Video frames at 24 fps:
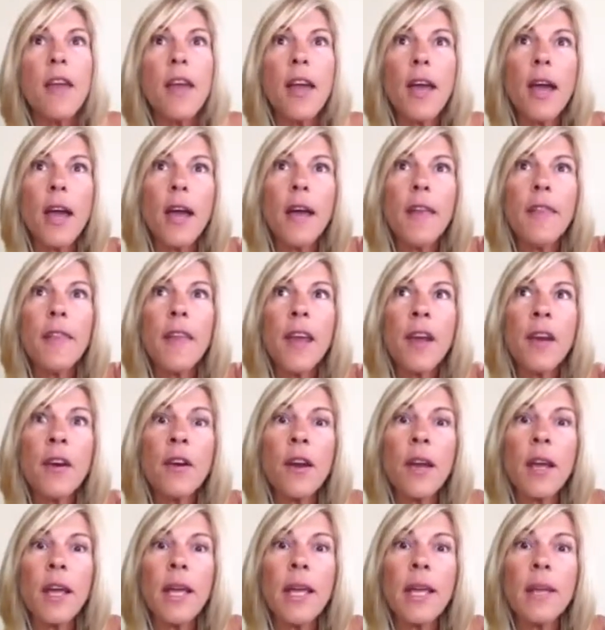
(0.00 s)

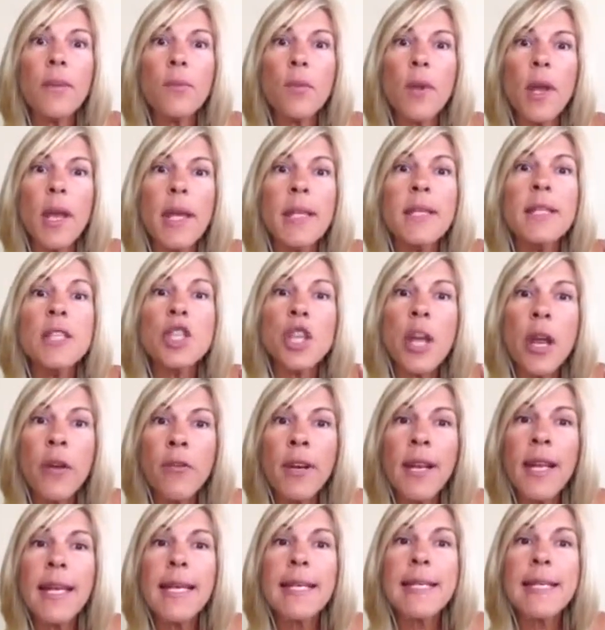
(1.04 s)
It's generally